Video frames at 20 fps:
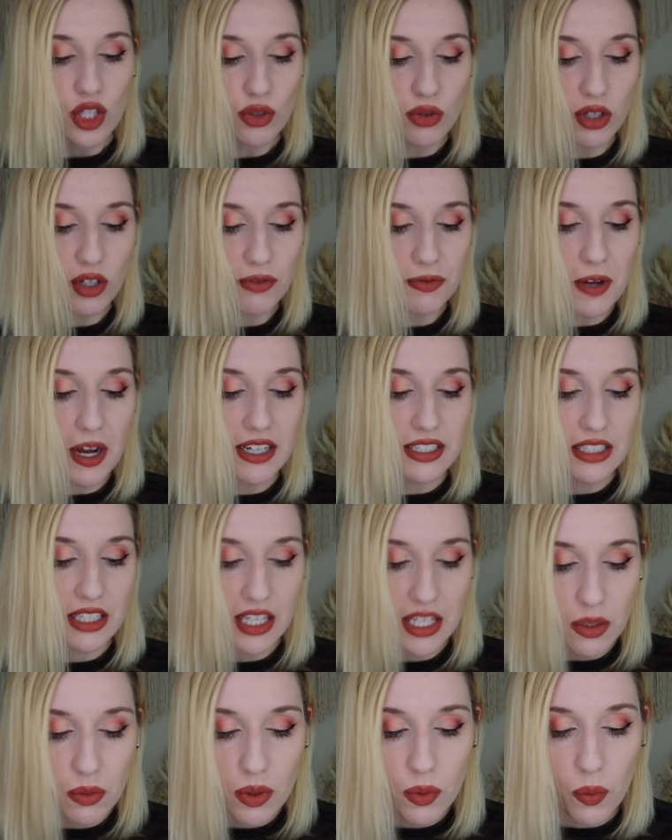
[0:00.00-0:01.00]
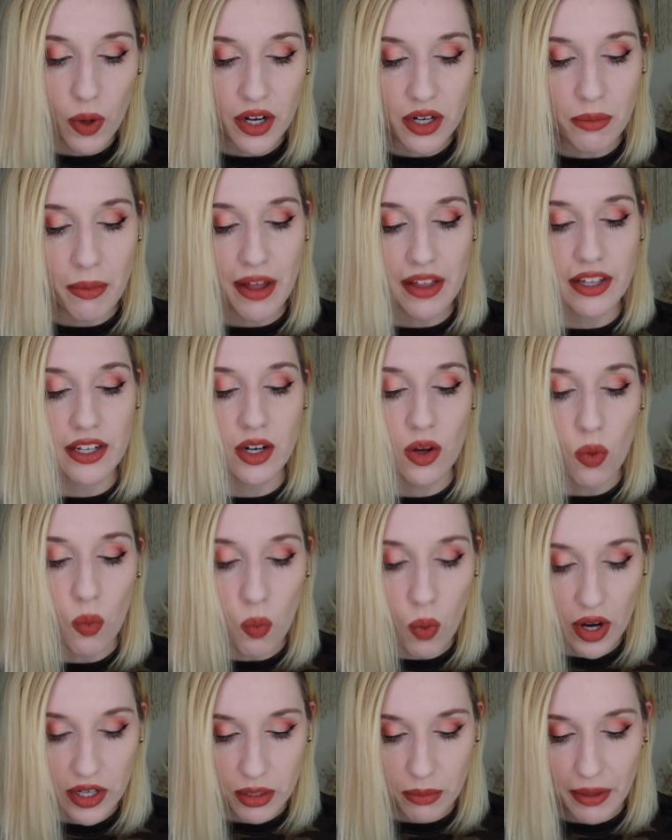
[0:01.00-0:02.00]
you could have gotten kiwi watermelon,
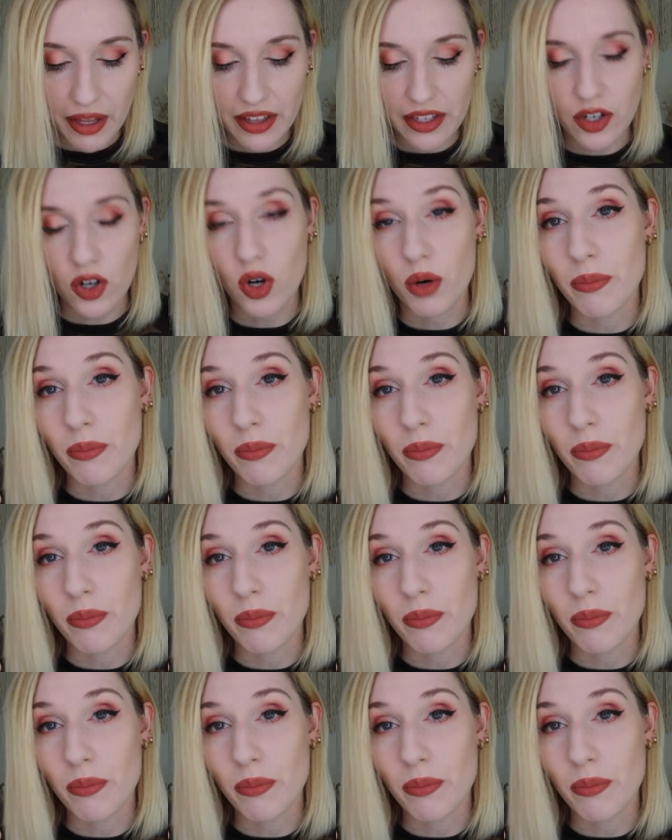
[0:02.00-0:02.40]
watermelon,